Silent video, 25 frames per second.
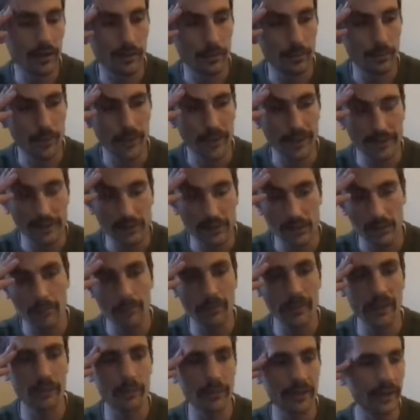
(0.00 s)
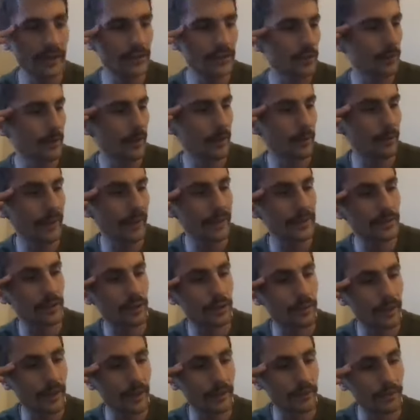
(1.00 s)

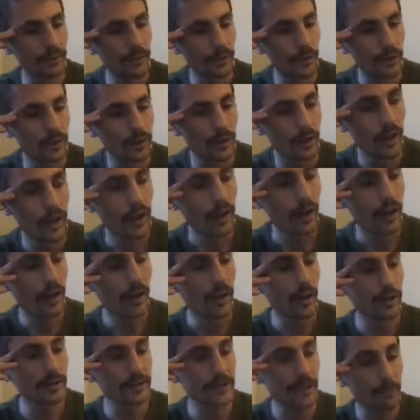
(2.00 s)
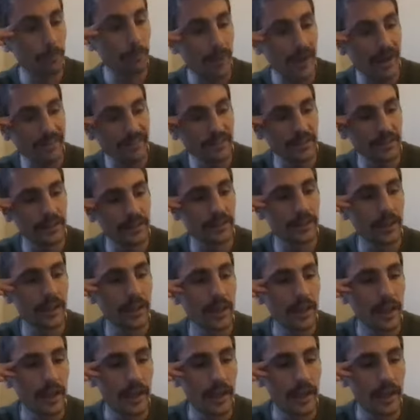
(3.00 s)
brainstorming for some months,